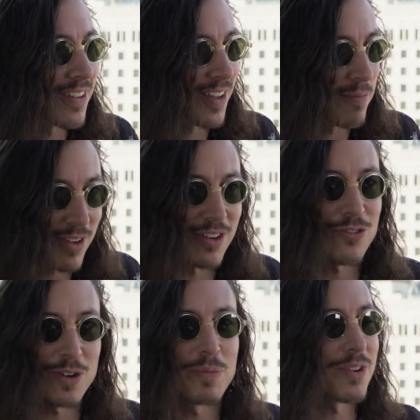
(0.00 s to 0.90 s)
I'm
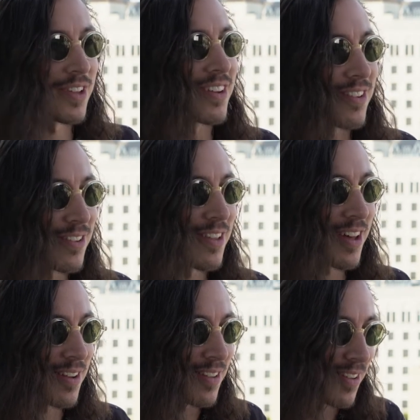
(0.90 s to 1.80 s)
contributing to
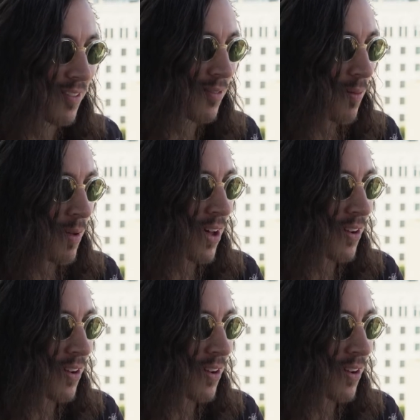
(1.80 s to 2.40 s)
that amount